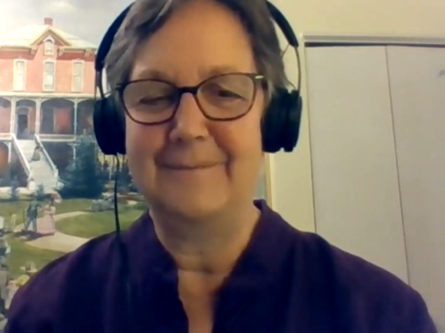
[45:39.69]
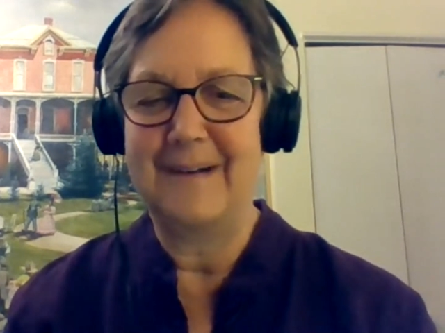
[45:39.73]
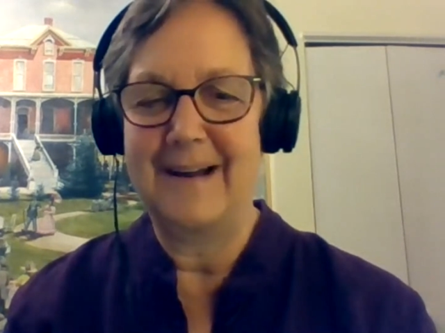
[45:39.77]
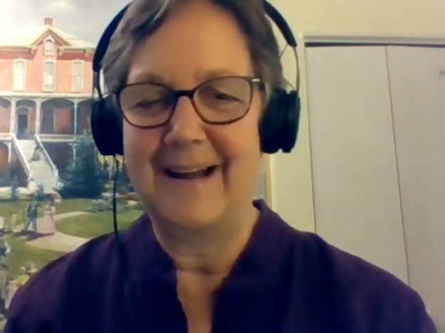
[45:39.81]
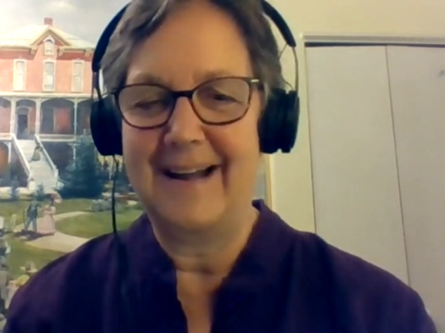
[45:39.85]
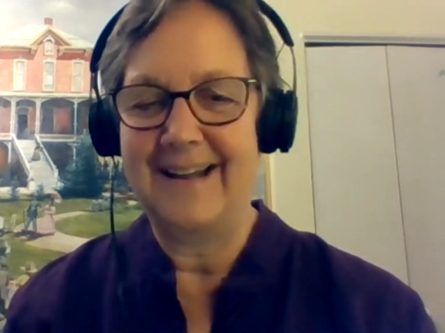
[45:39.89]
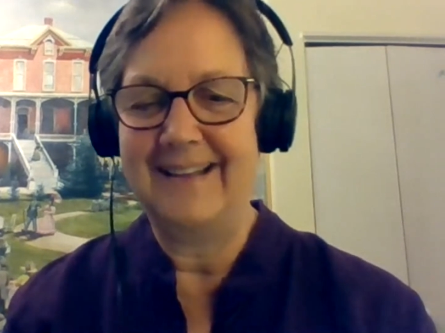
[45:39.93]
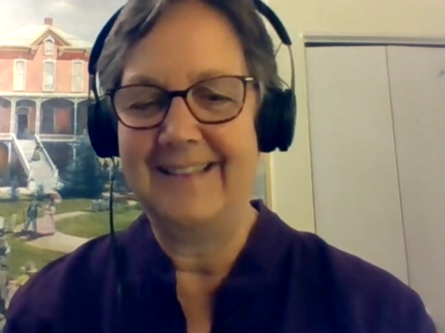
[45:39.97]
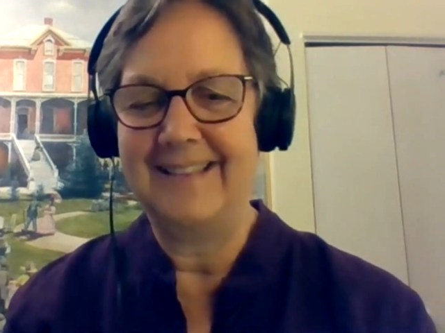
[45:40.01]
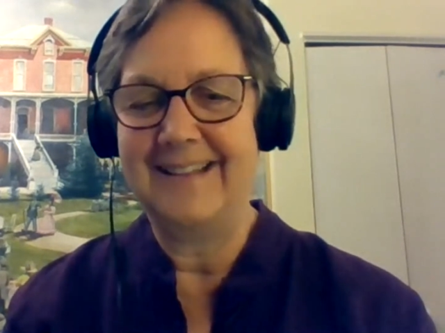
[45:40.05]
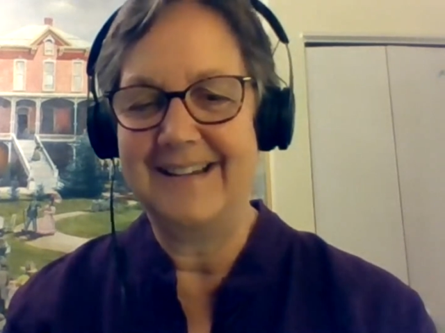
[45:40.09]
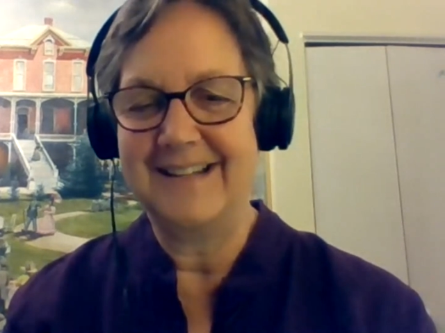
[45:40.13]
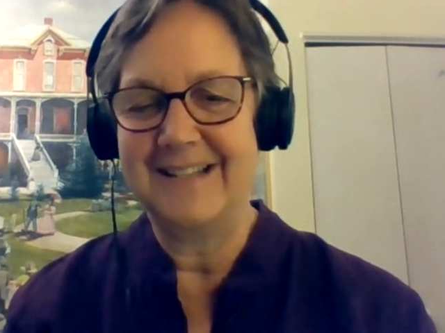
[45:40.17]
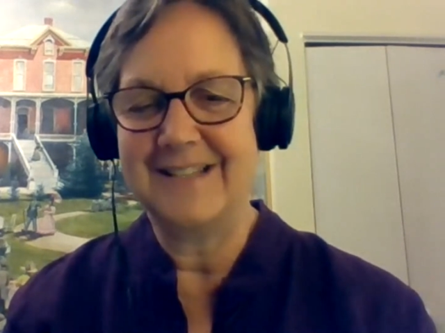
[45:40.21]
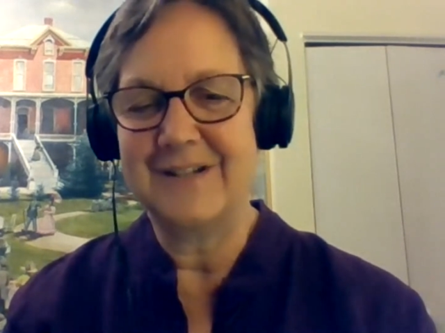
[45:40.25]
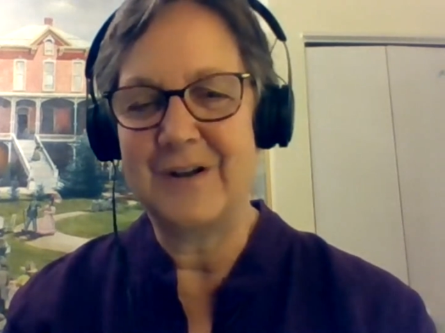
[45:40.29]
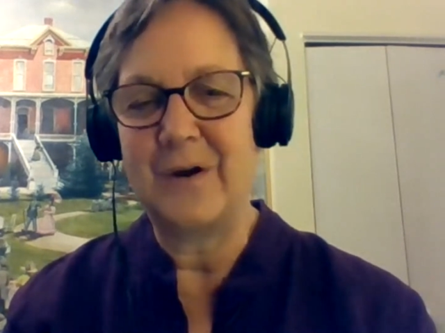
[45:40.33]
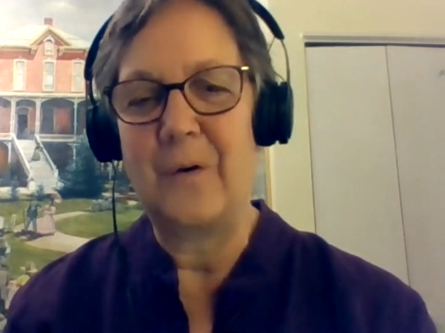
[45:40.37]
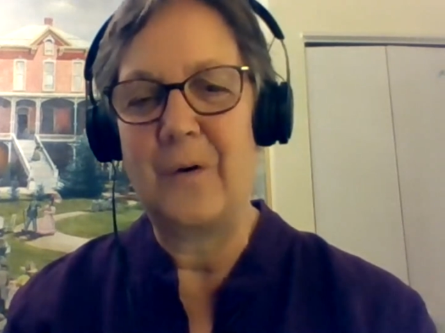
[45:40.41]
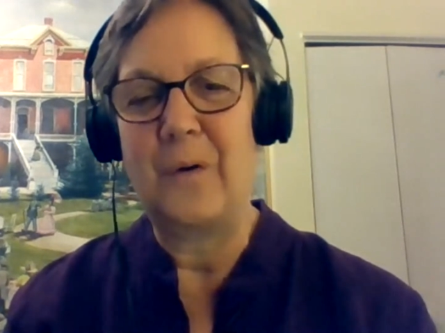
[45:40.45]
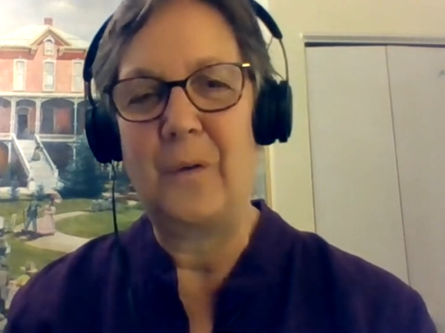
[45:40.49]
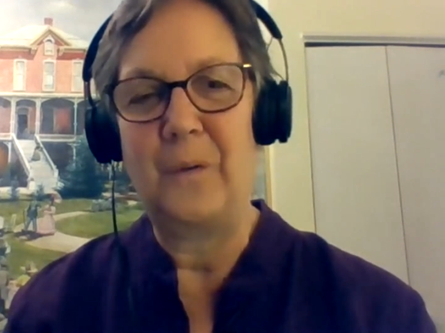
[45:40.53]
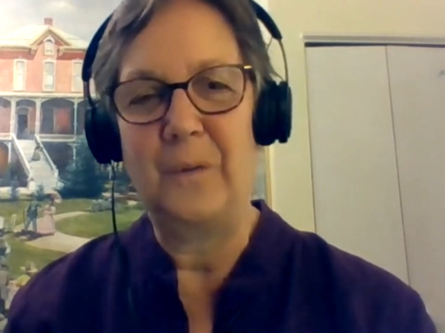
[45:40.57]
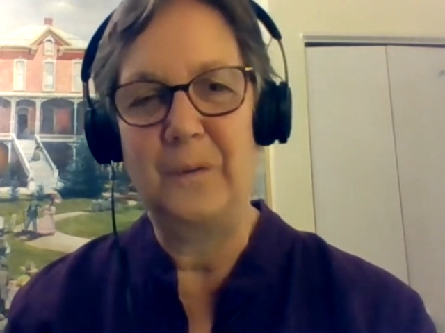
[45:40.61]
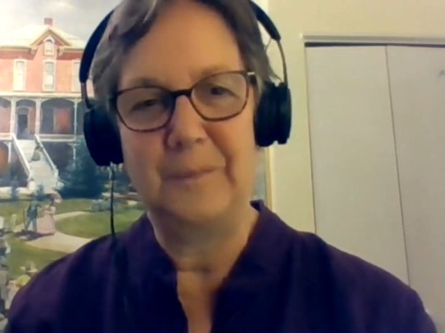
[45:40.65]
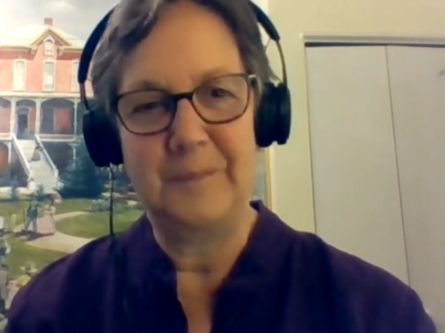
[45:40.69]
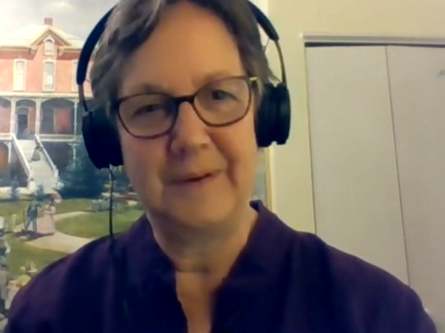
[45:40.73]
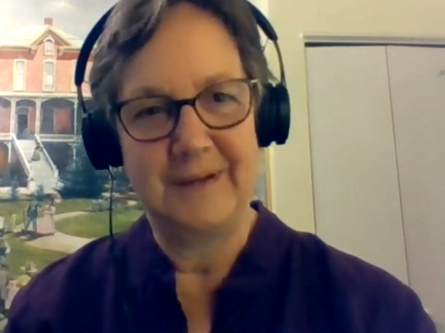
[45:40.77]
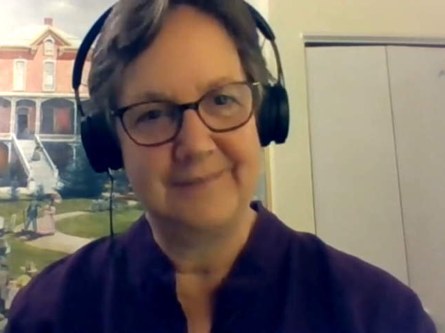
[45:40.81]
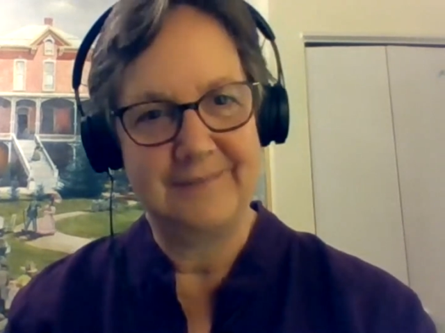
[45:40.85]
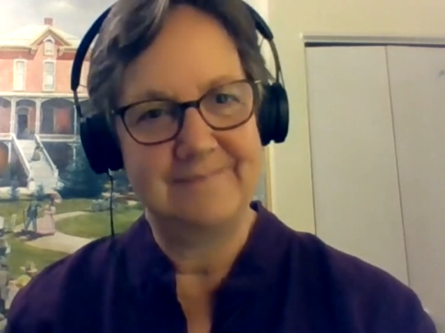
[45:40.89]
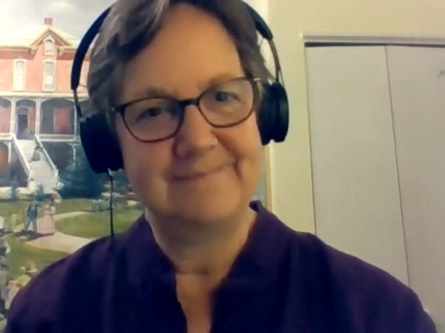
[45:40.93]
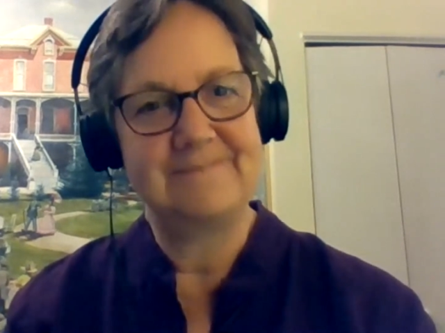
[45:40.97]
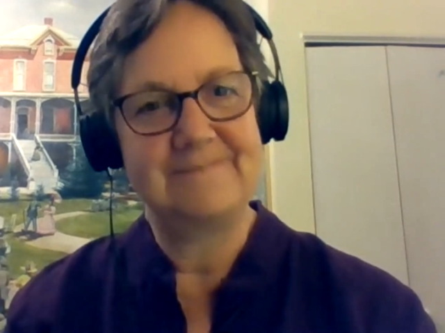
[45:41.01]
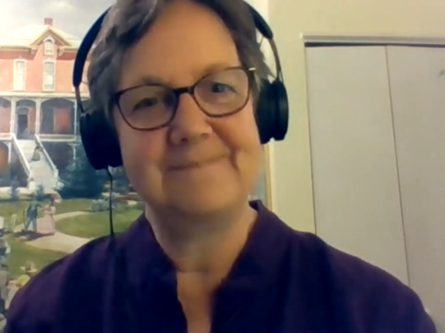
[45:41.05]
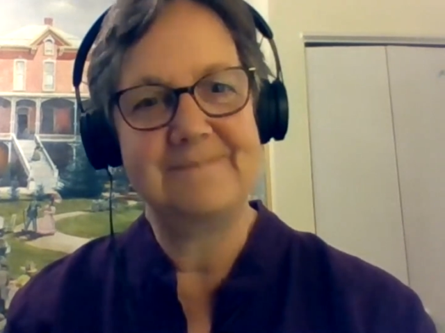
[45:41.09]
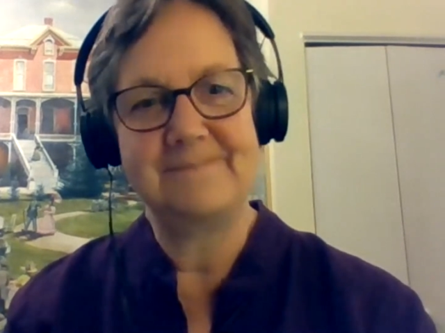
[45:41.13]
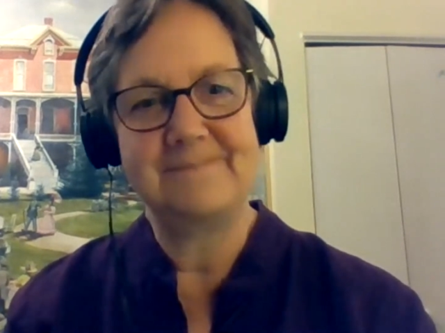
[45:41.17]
by that it's cold, but